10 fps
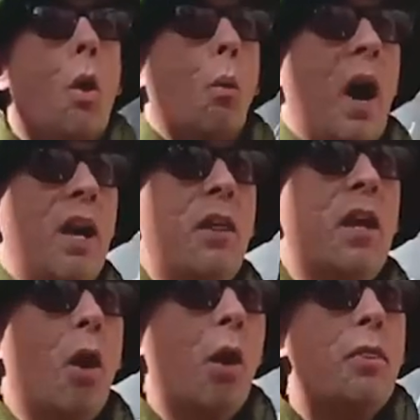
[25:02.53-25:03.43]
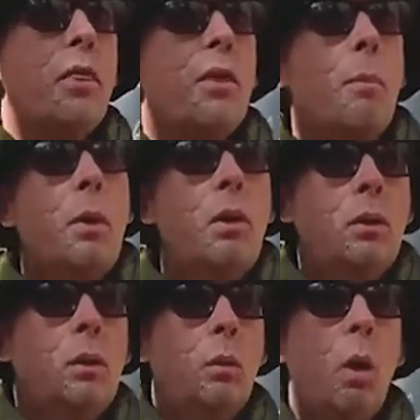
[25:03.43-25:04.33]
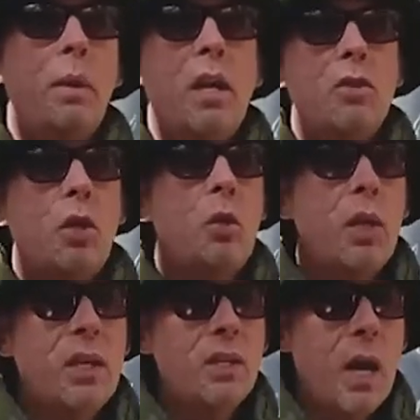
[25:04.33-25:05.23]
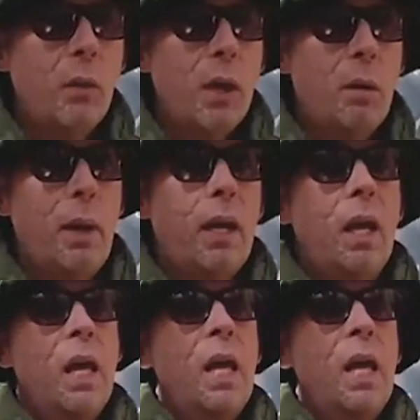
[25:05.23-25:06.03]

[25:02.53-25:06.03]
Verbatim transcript: Why did they call it the Thumper? Well, because of the unique sound that it made.